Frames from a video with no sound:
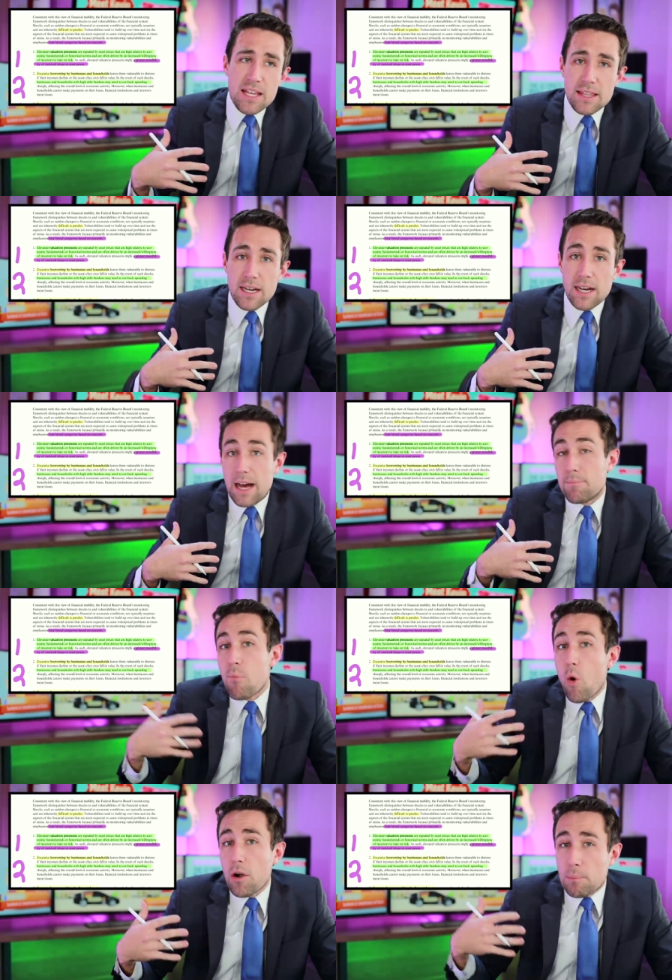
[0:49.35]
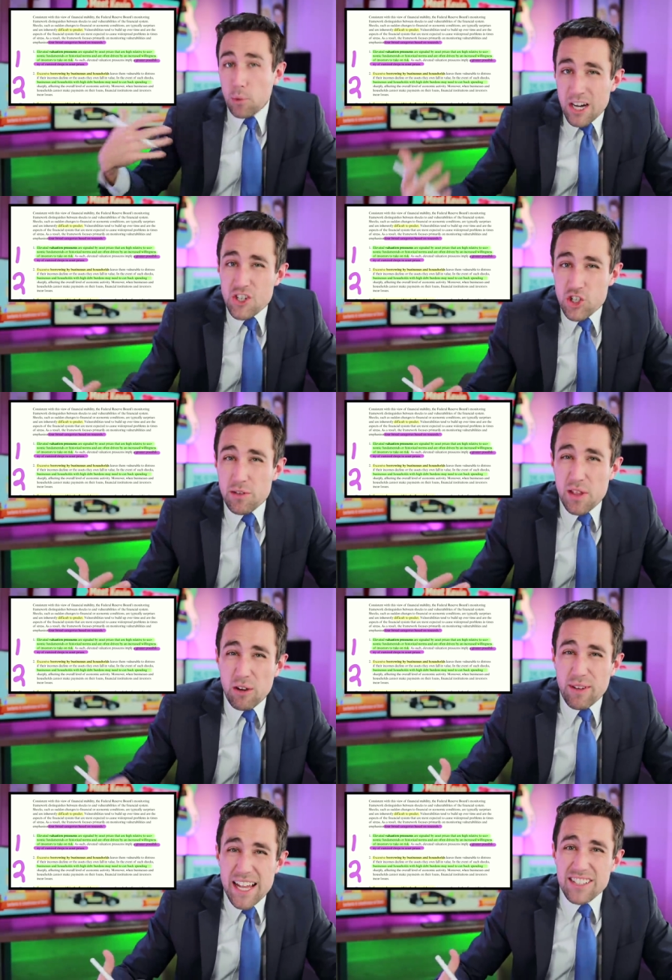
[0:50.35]
the more pressure
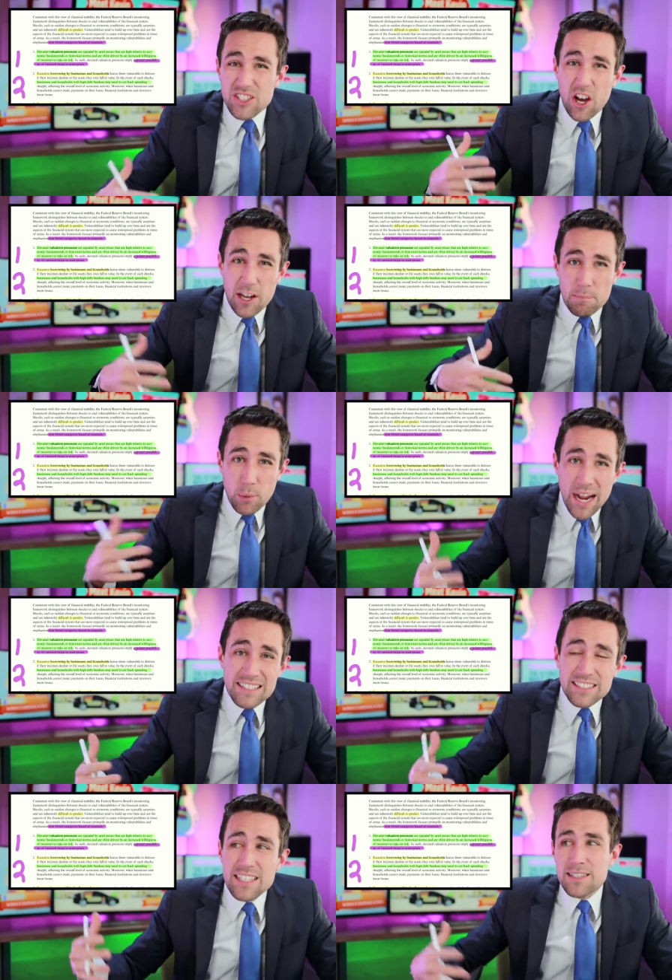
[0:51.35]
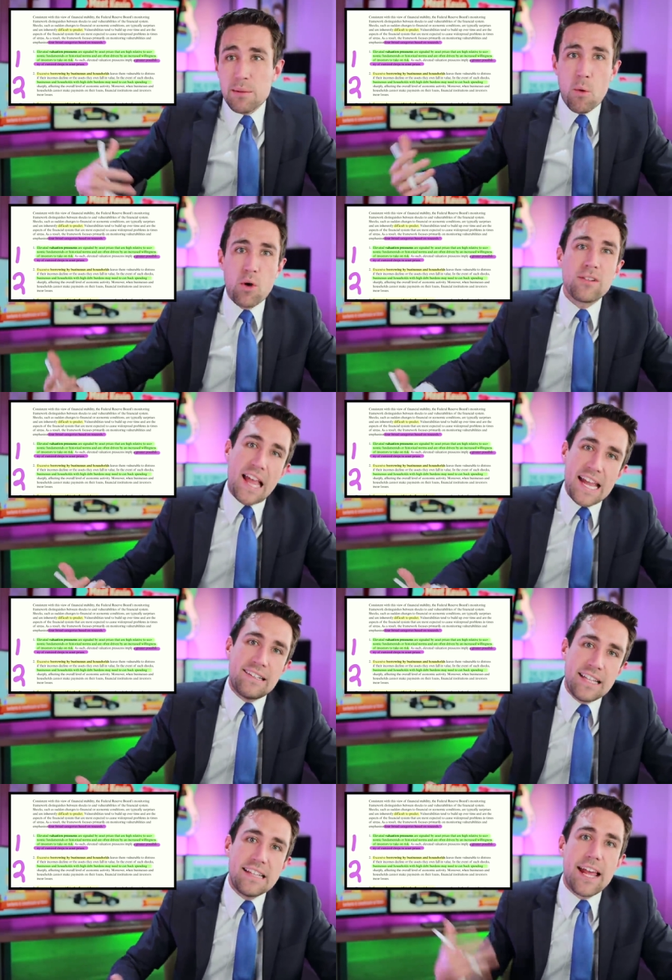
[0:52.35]
there is on prices, the more
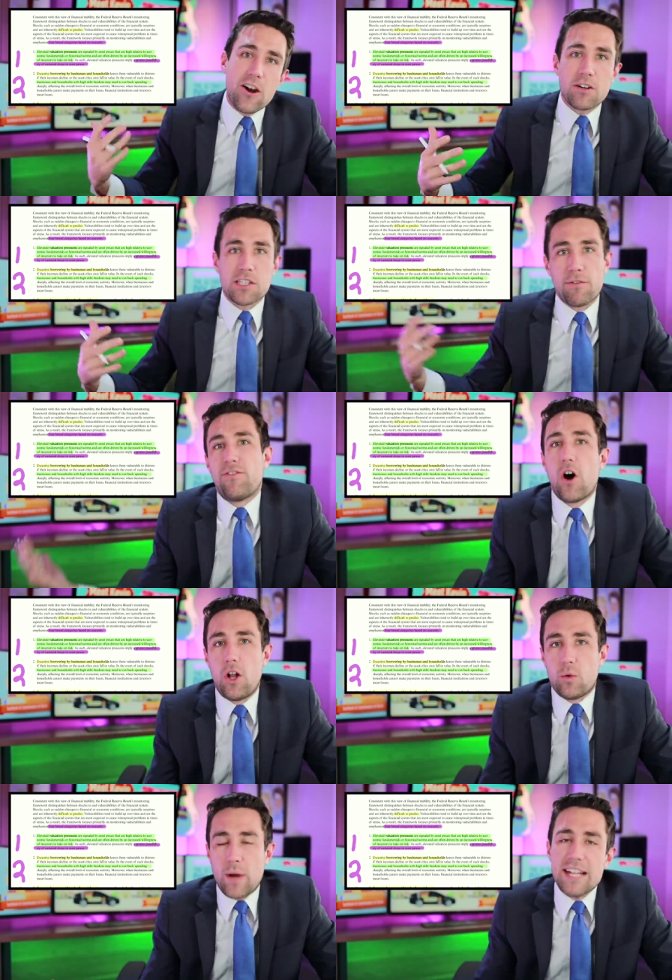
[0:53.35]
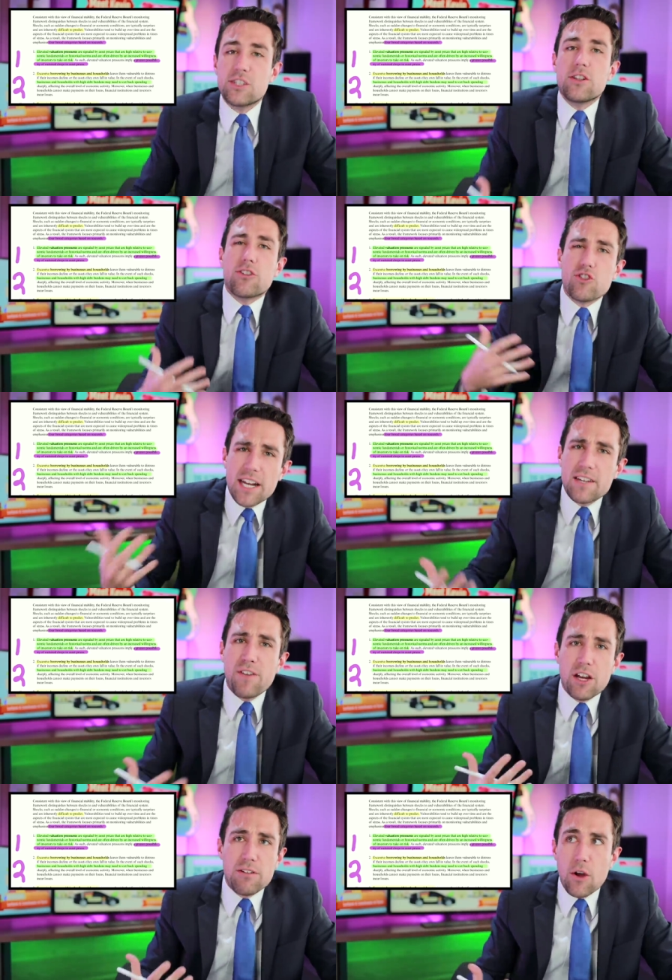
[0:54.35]
likely they are to fall, right? So they're trying to
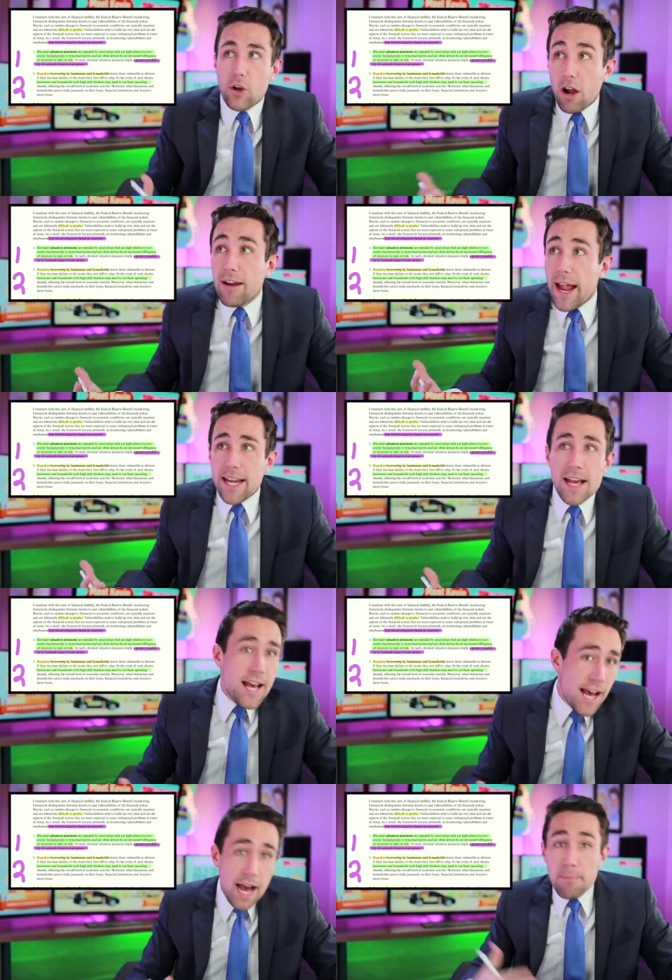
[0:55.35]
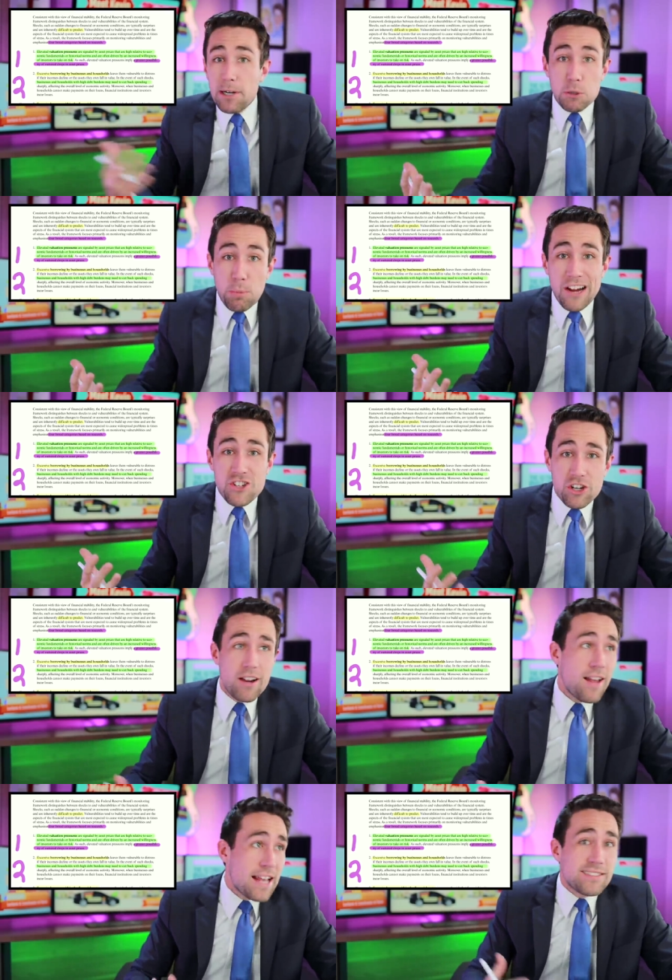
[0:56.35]
figure out, all right, how much
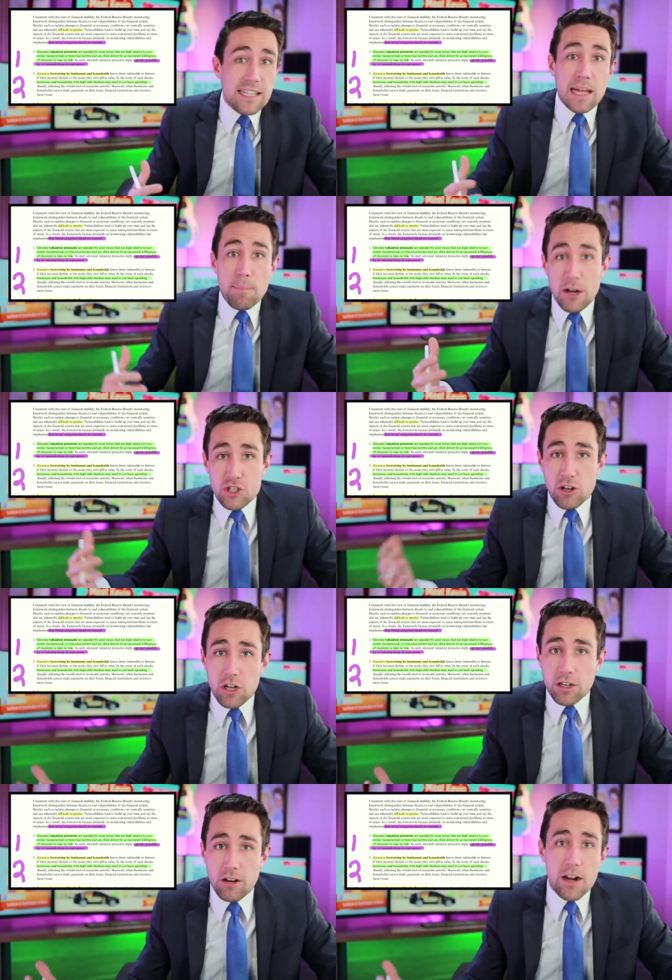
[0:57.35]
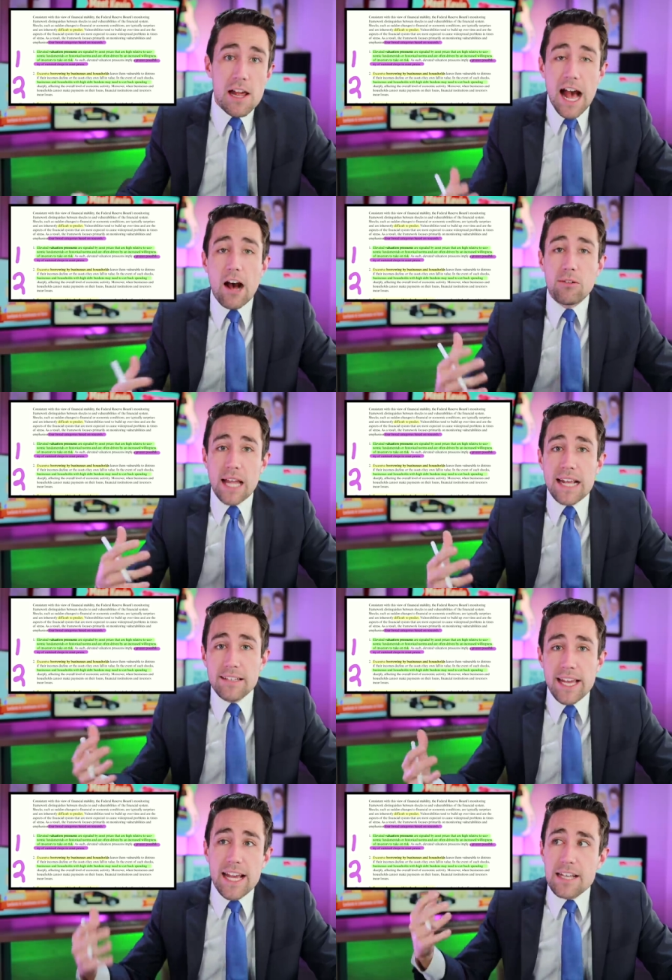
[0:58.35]
pressure is in the pressure cooker? How
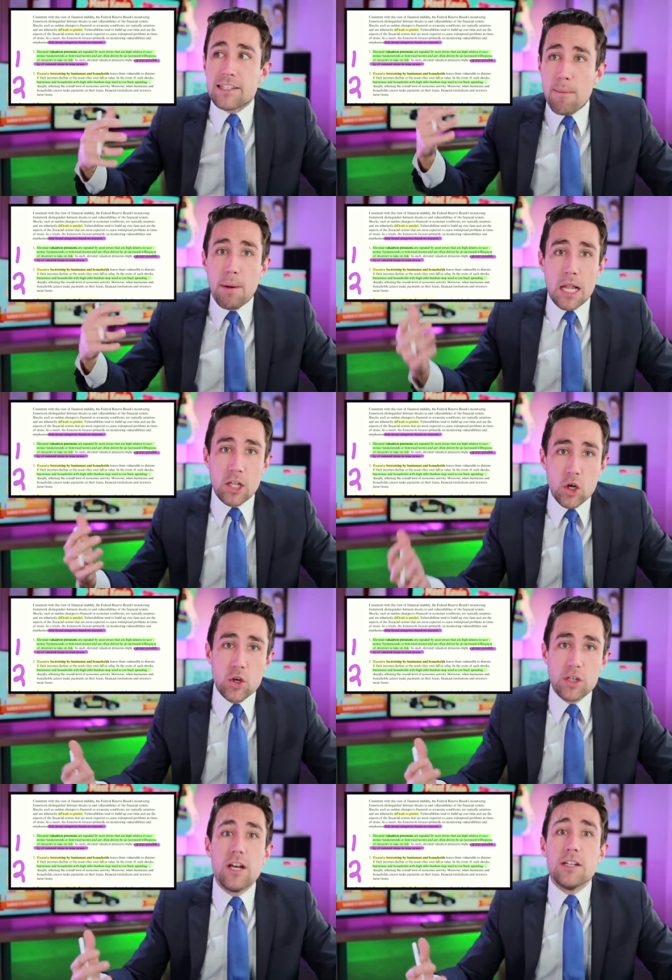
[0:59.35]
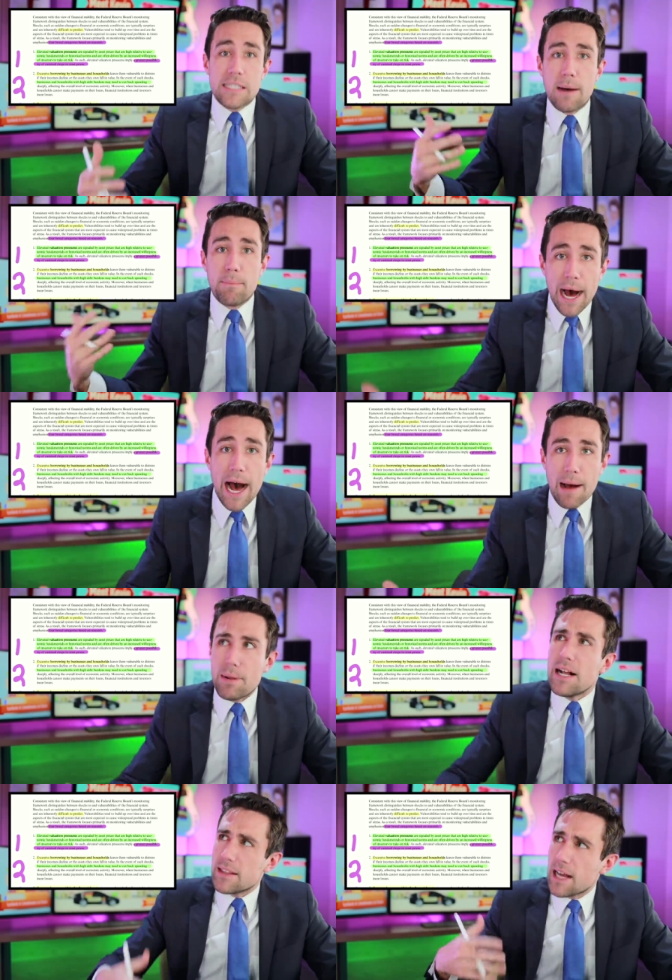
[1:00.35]
likely is the balloon to pop?
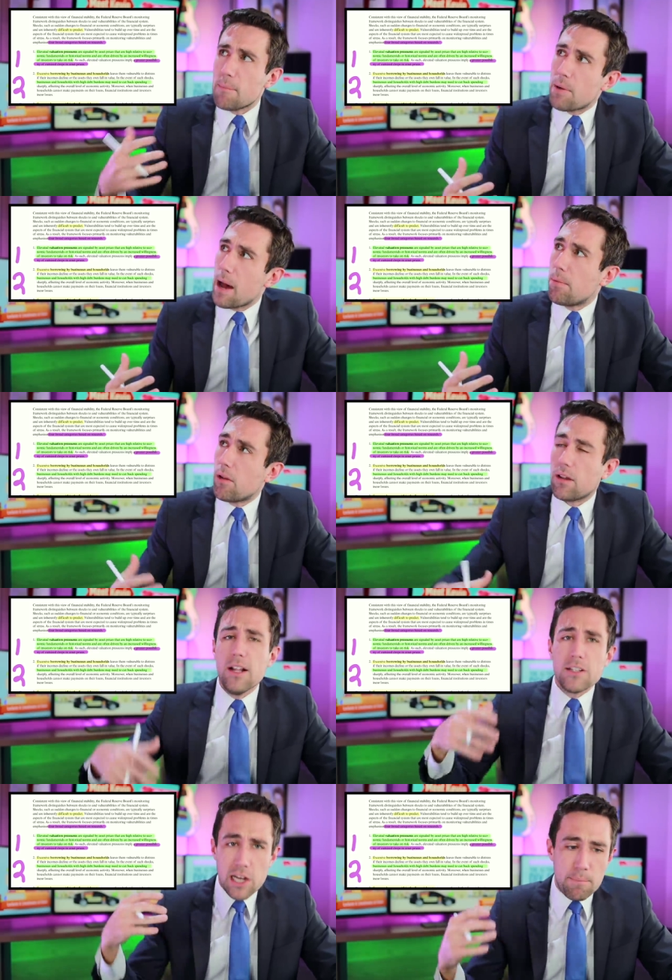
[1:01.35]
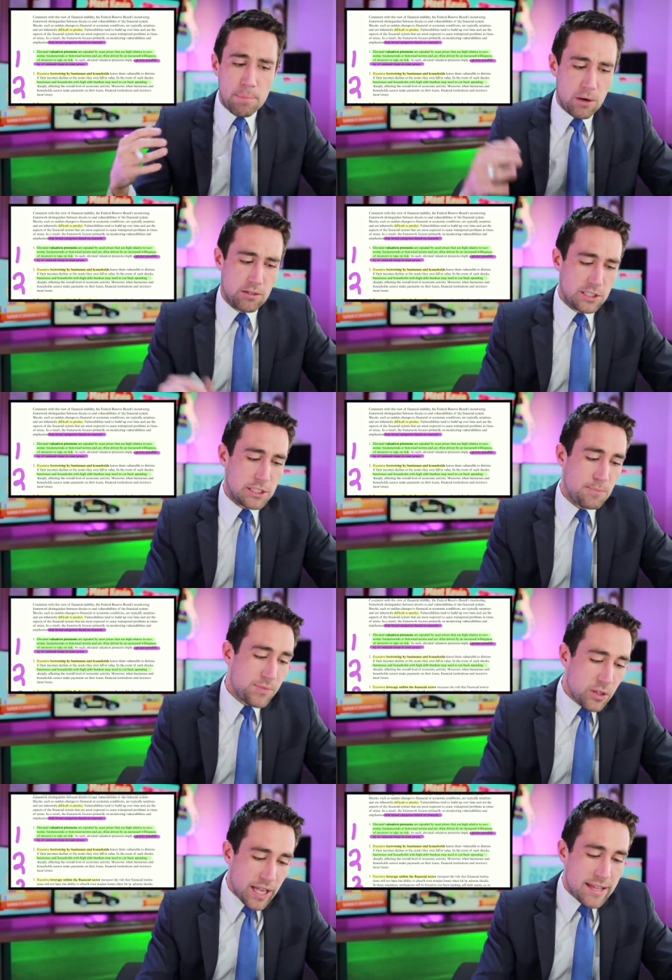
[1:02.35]
The bubble to burst?
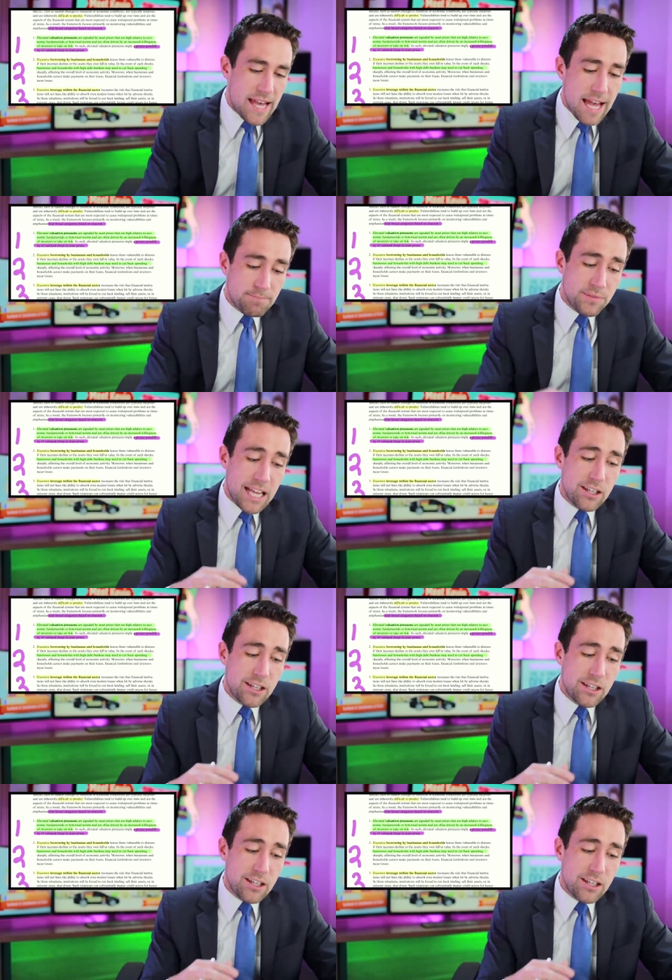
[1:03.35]
Okay, then they